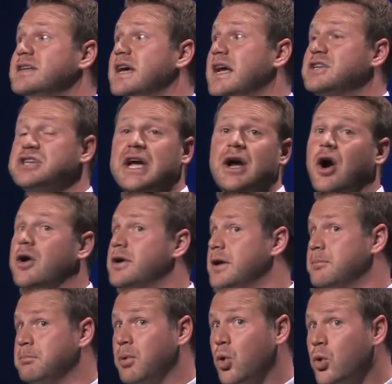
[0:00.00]
DHA aren't
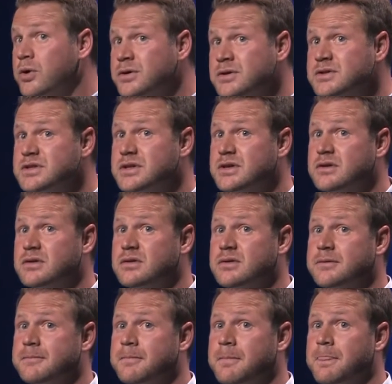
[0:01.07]
important.
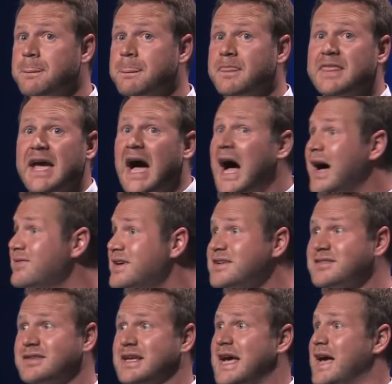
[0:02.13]
They
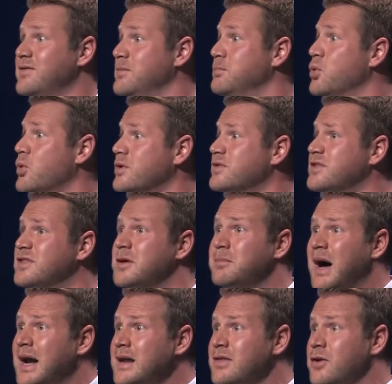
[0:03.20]
obviously have importance in the
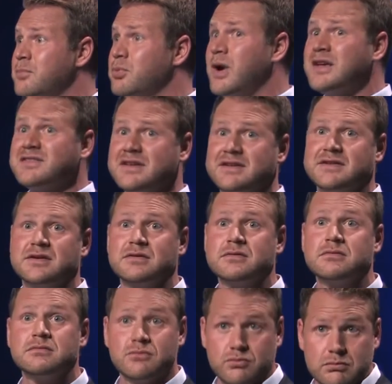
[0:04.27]
body. They're present.
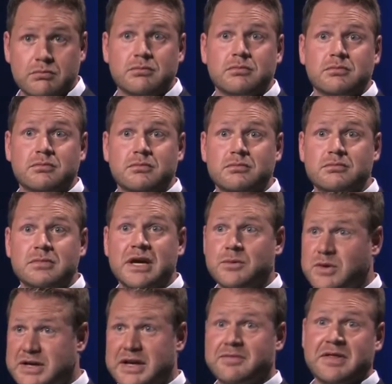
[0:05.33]
Can we
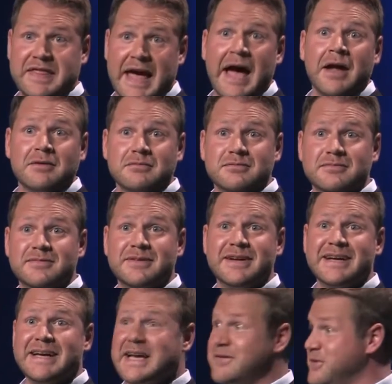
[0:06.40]
give it that?
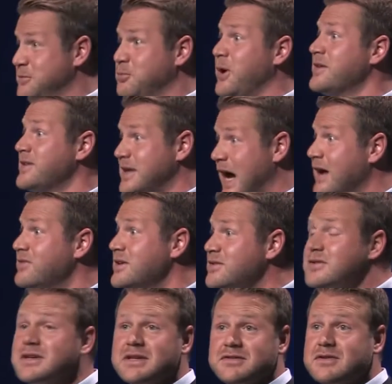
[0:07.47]
If it's present,
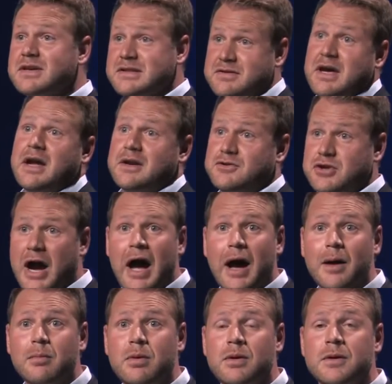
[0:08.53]
obviously it's got a
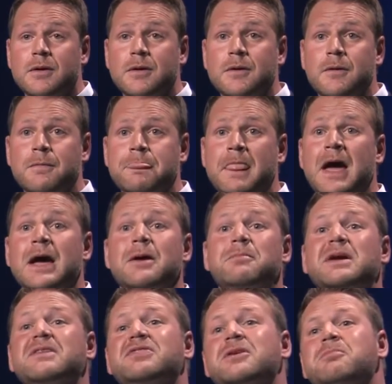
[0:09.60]
job.
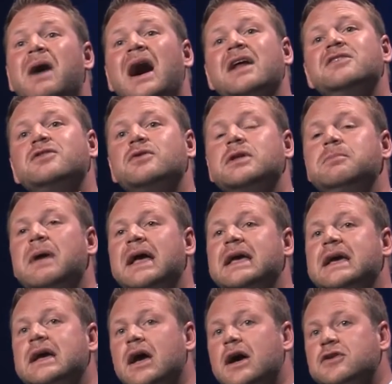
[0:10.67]
But if the body's only
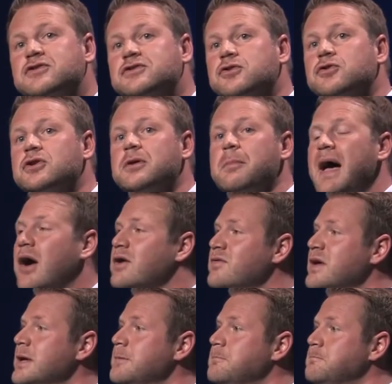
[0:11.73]
making a certain amount of
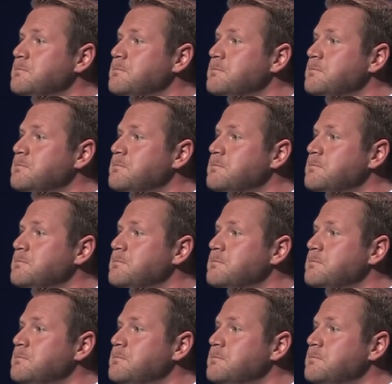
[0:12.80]
it,